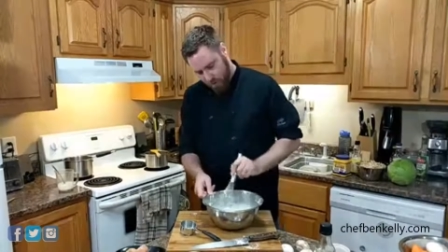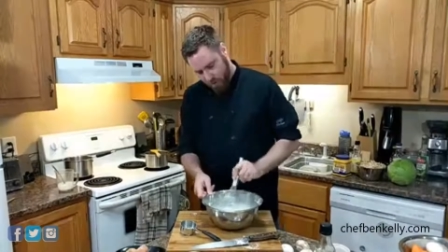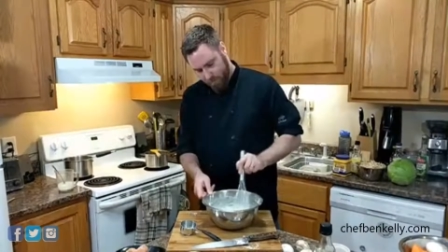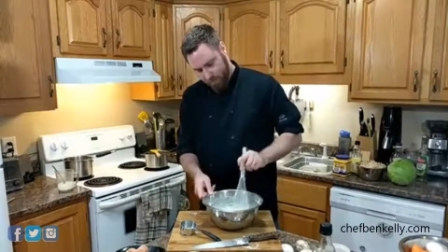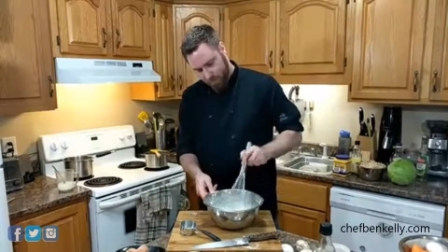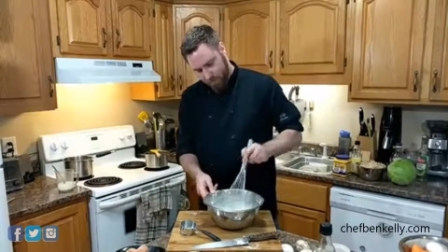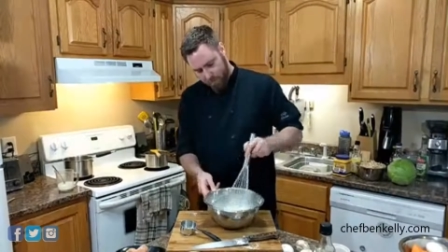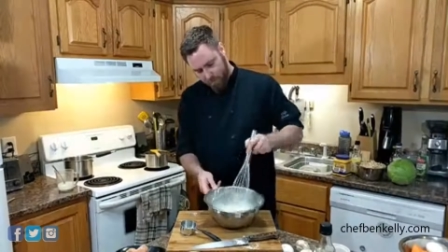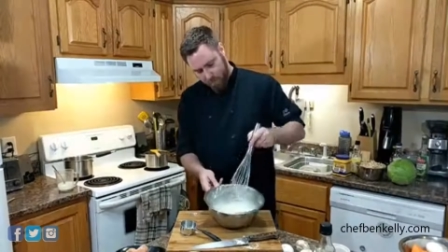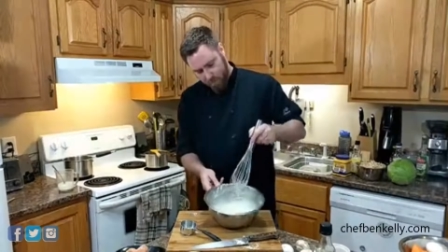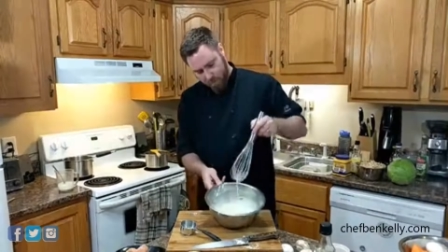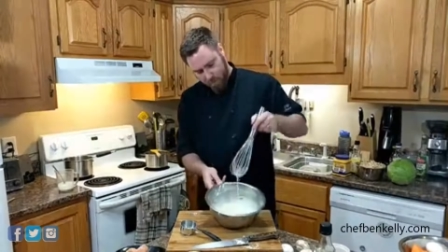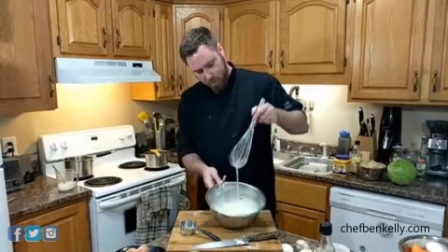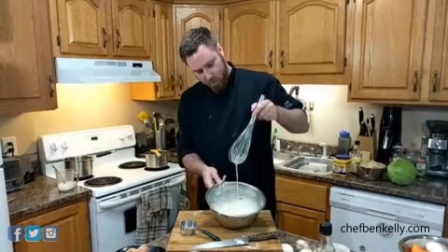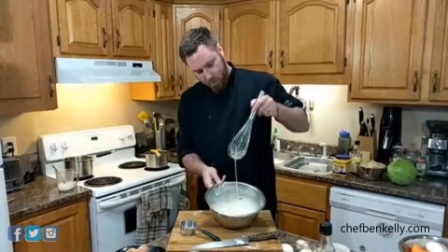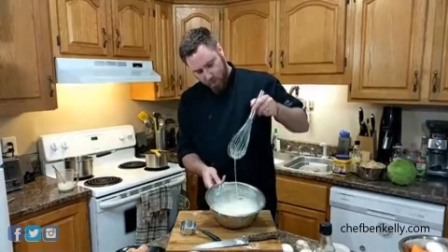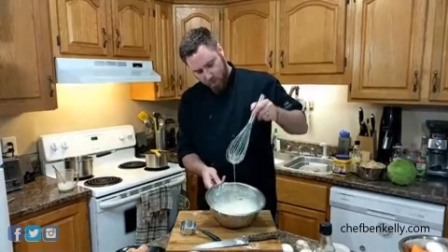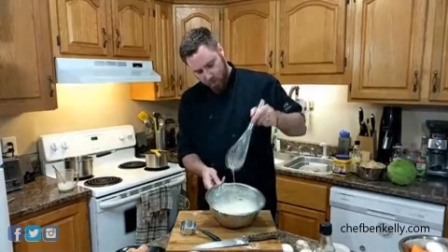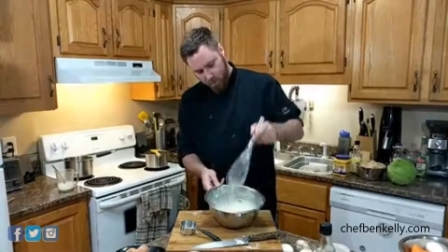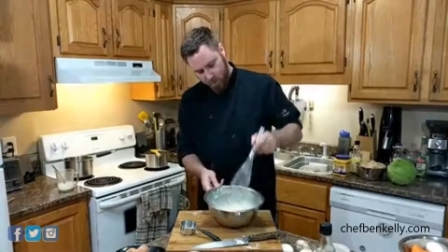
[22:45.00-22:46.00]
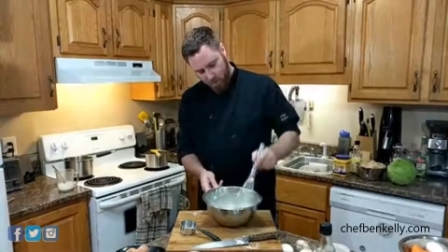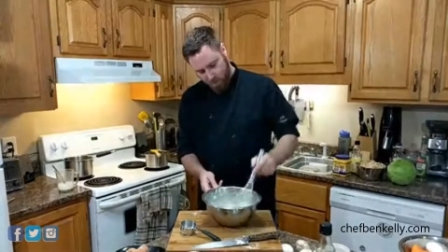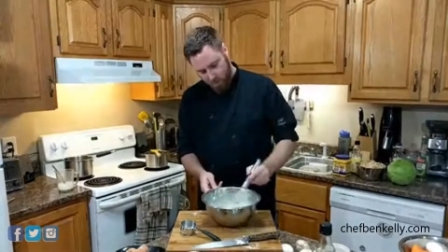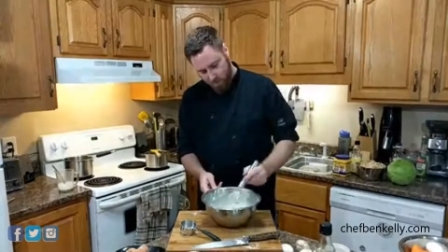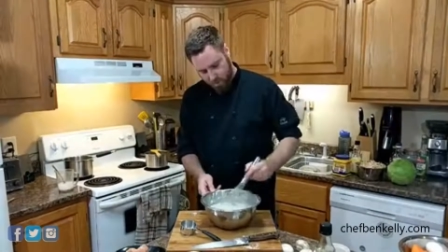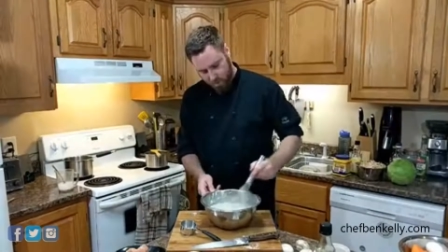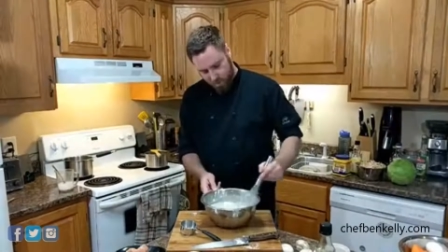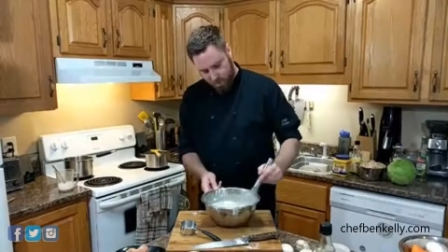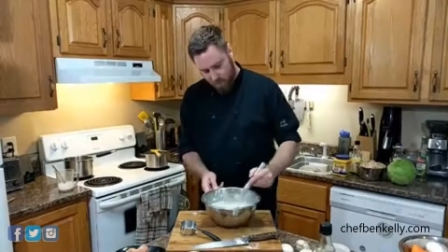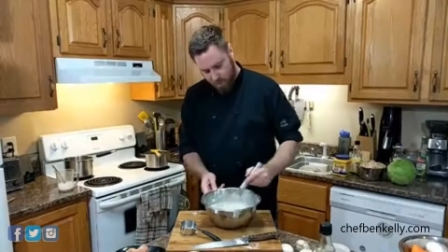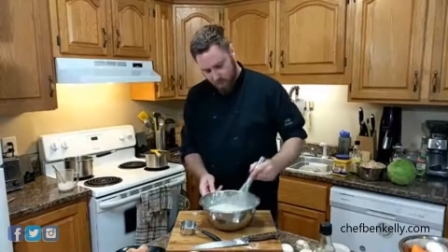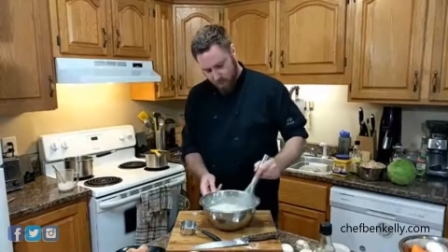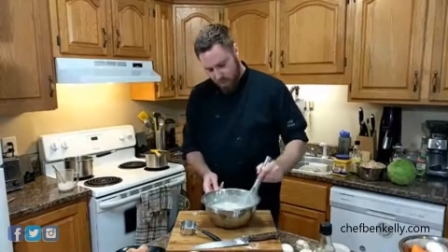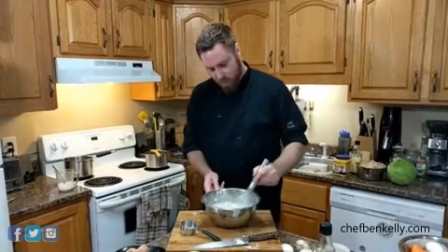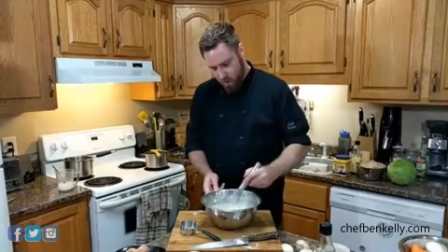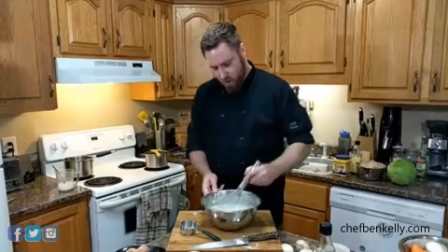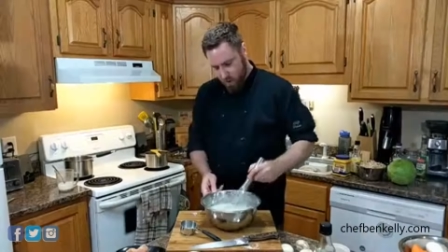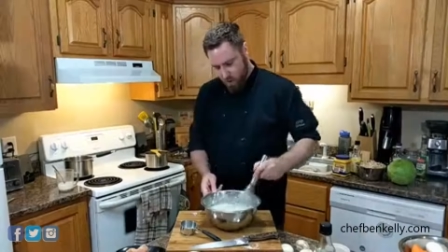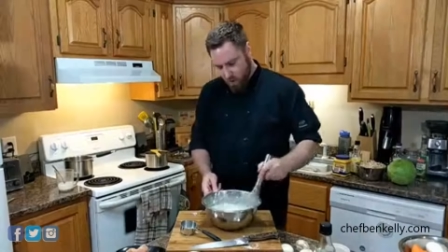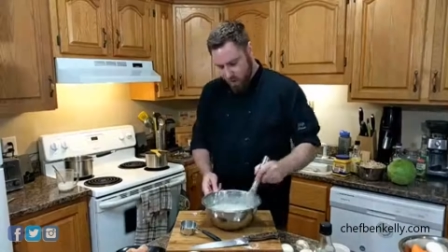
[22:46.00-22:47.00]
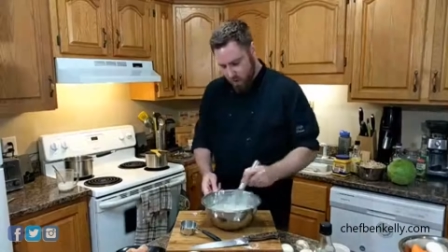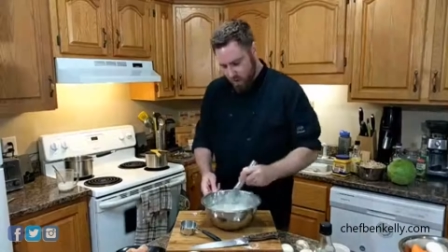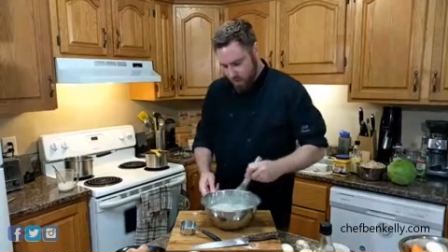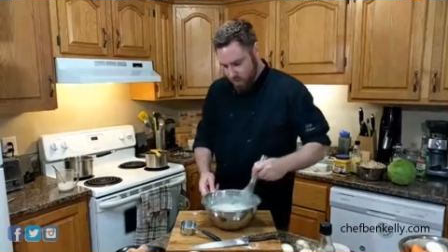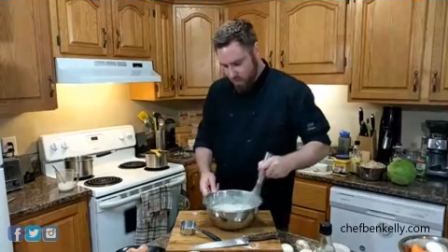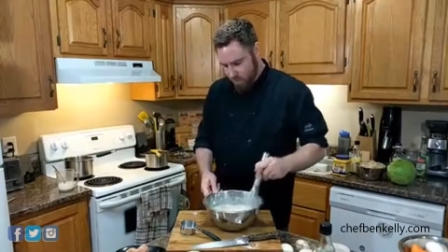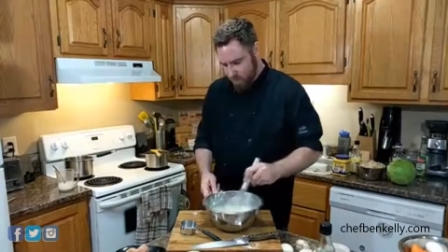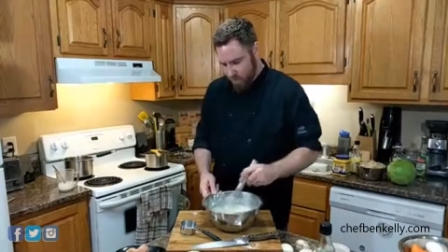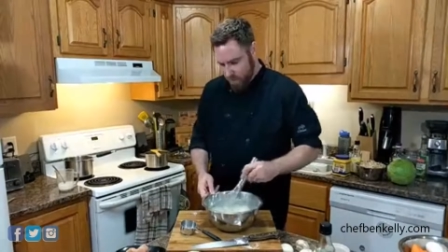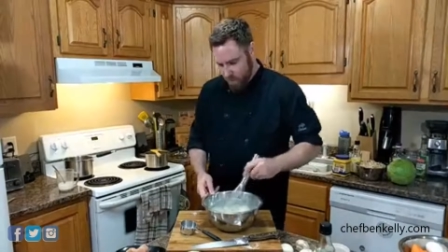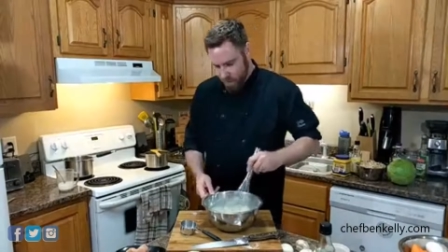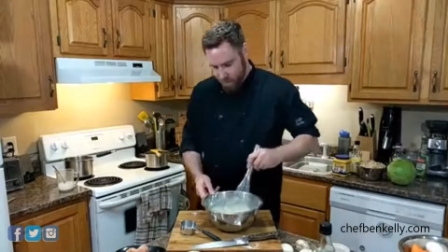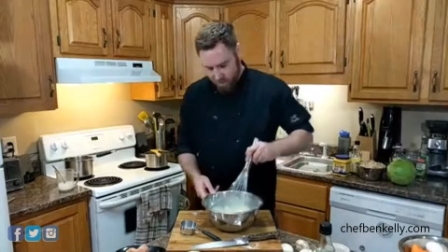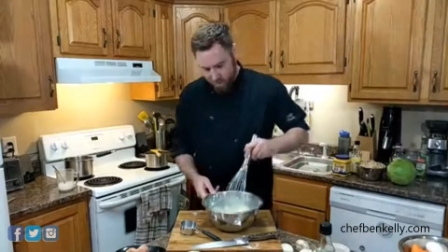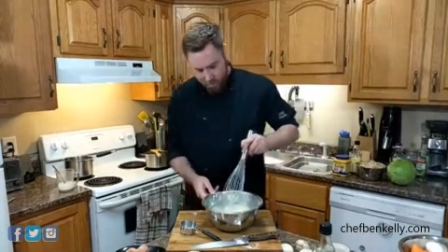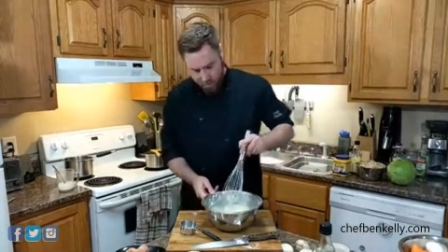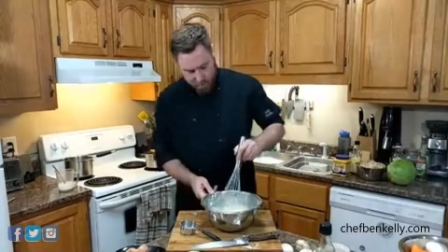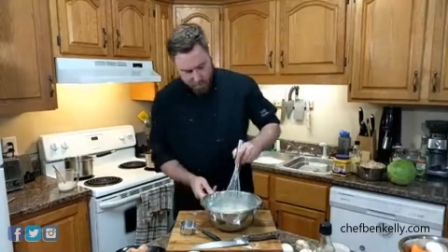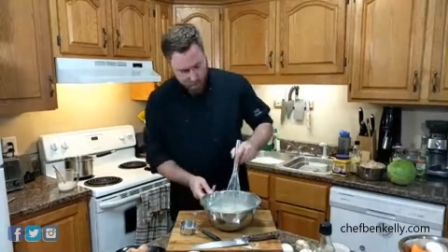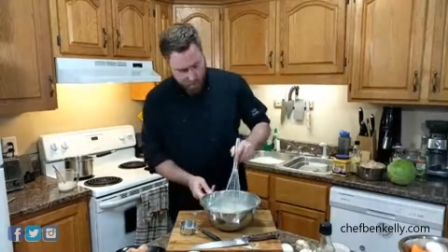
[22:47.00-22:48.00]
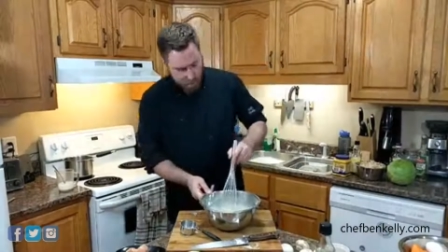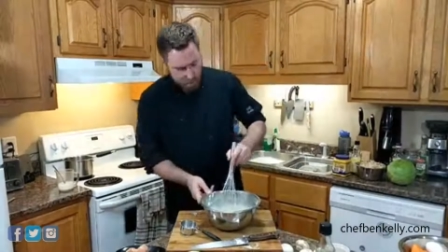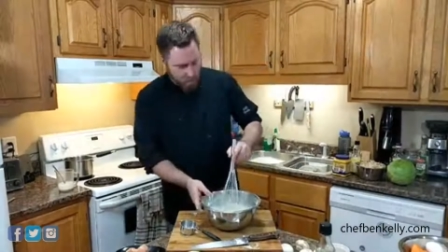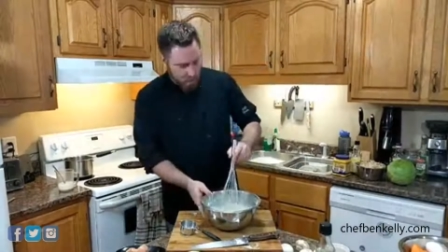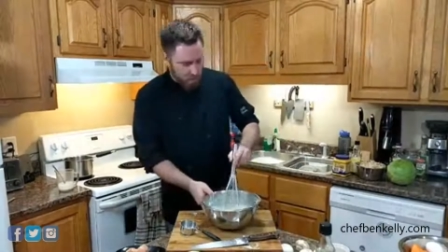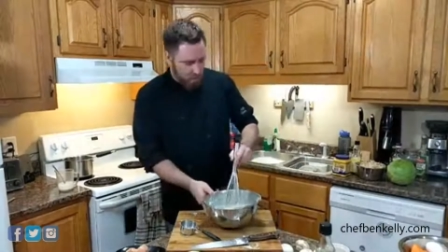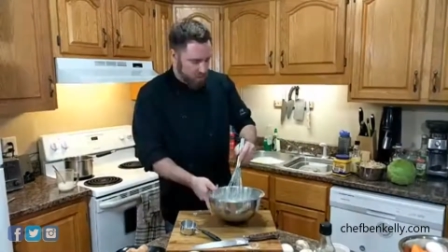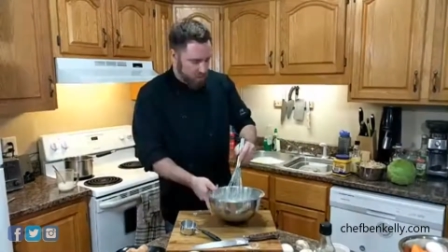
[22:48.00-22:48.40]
Okay, so there we go. That'll coat it up nice.